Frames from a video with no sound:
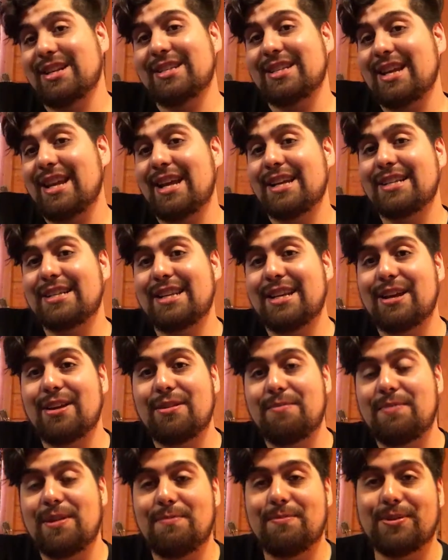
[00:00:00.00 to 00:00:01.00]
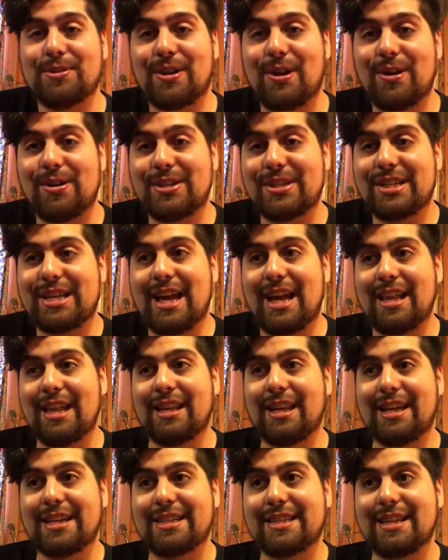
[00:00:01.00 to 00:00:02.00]
because I like seeing other people's art style. I
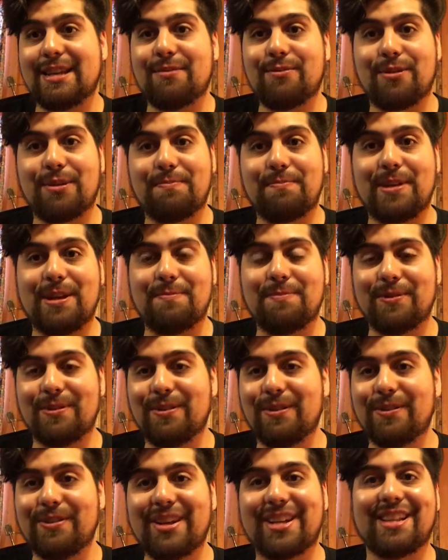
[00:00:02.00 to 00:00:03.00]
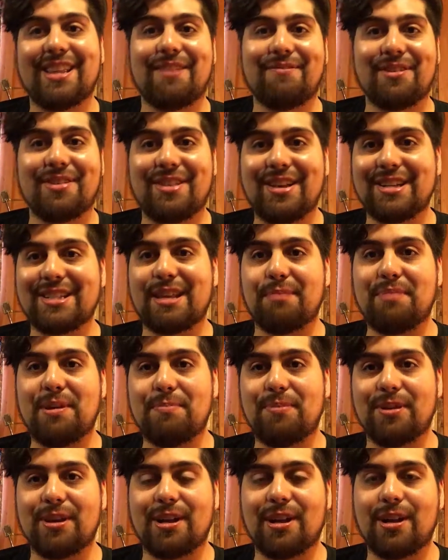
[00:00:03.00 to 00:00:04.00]
like seeing the clever things that
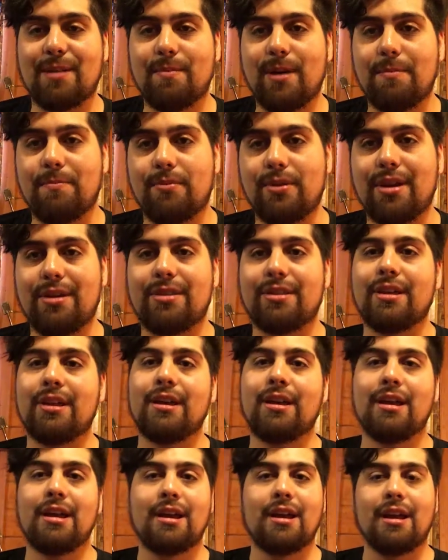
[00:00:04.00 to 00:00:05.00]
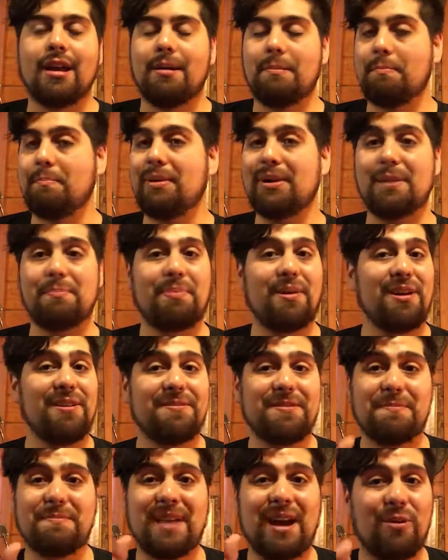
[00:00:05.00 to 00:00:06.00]
people can come up with. But apart
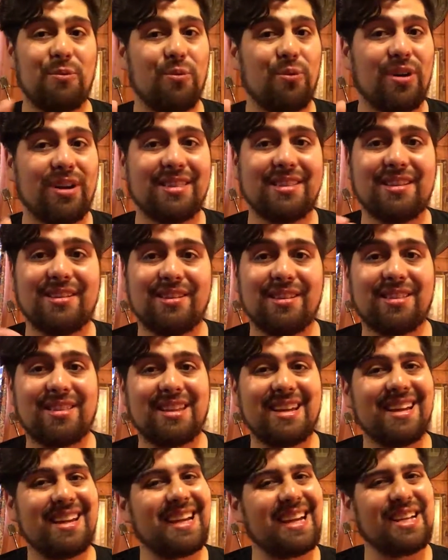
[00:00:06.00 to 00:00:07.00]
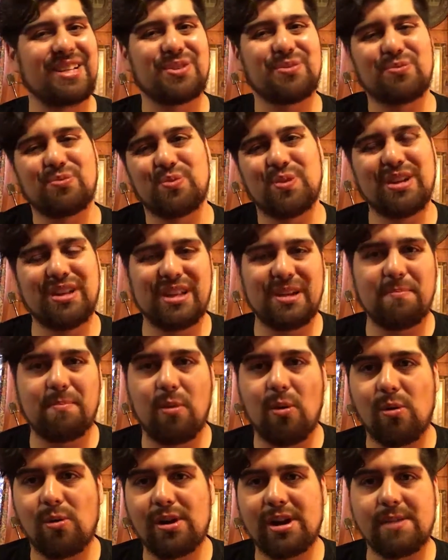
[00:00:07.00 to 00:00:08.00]
from that one little thing, it's really
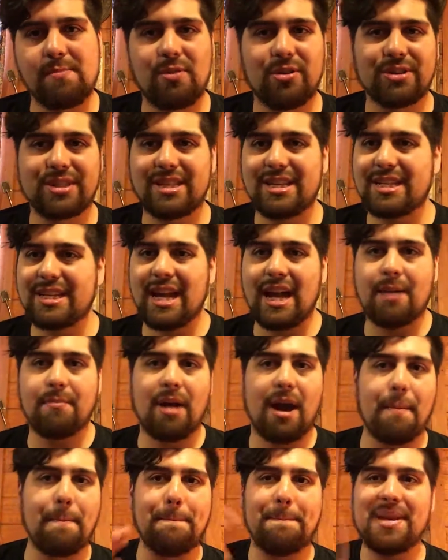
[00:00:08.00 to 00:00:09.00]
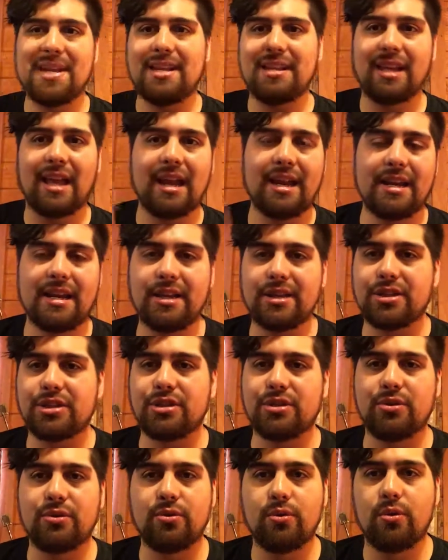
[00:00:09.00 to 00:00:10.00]
boring. Most of the time I'm beelining
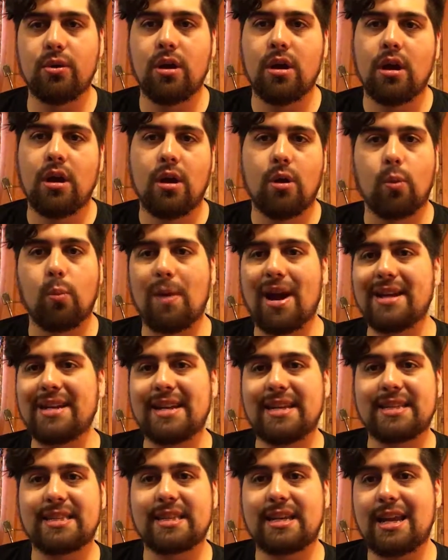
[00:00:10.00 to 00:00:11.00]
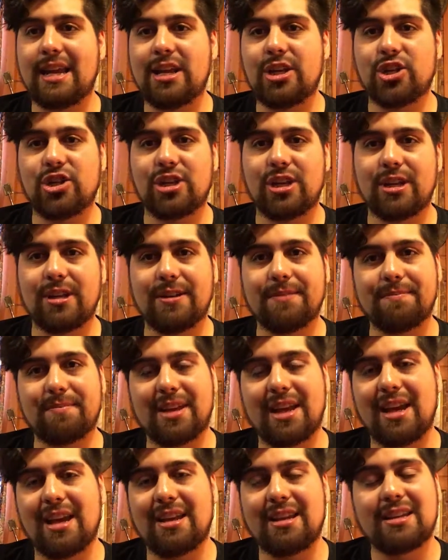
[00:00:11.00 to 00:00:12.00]
to my destination,
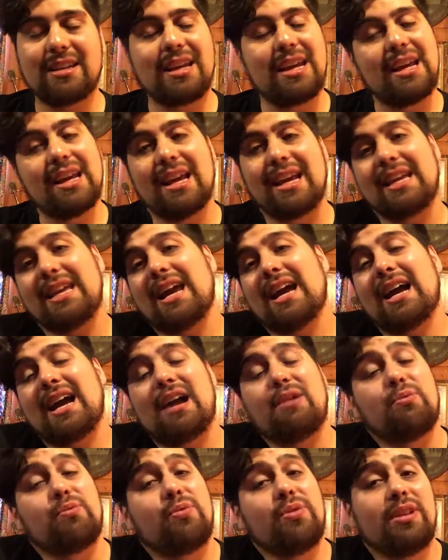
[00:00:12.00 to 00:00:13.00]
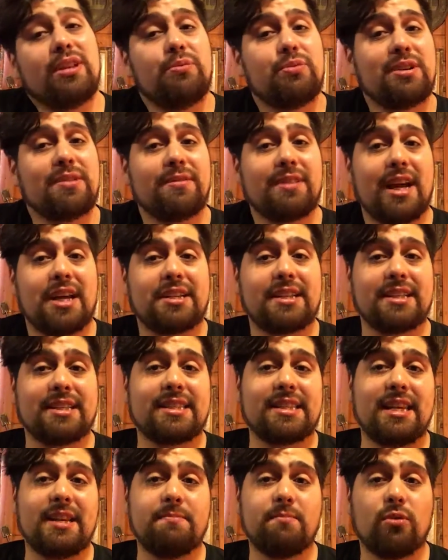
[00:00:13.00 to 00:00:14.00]
and yeah, I really would have liked to have
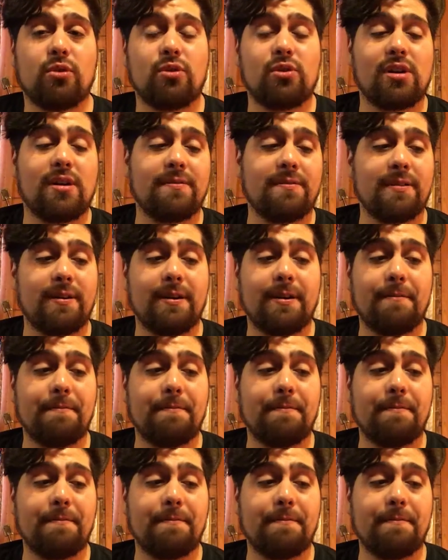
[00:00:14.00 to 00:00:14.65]
seen more of